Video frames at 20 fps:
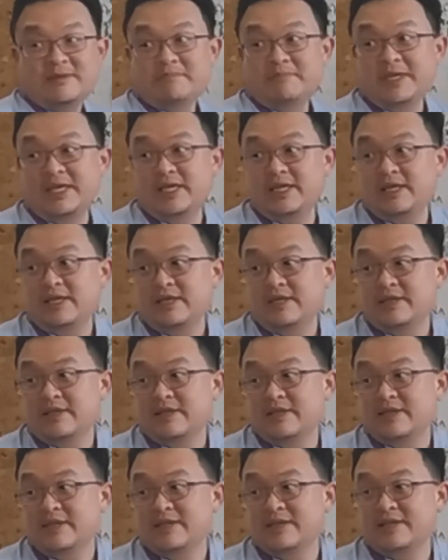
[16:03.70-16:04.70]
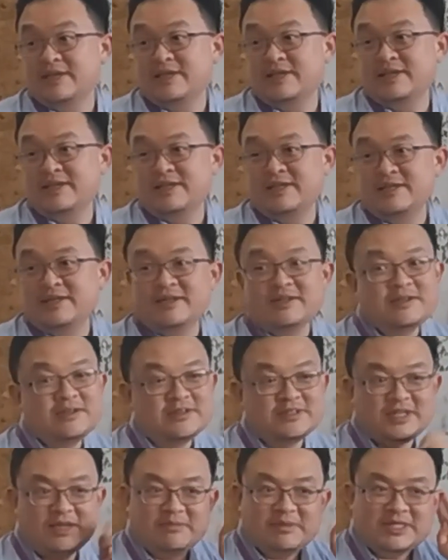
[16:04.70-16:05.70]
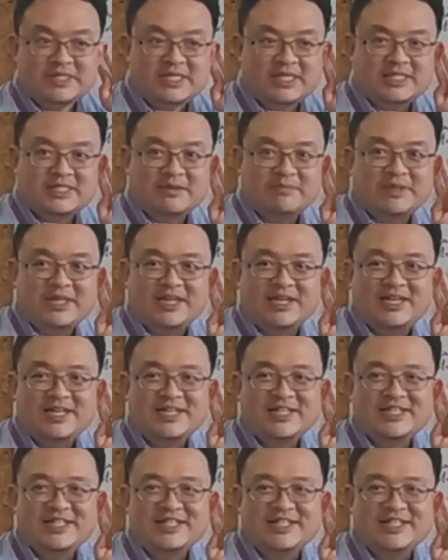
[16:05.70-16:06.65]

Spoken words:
P. Someone said something?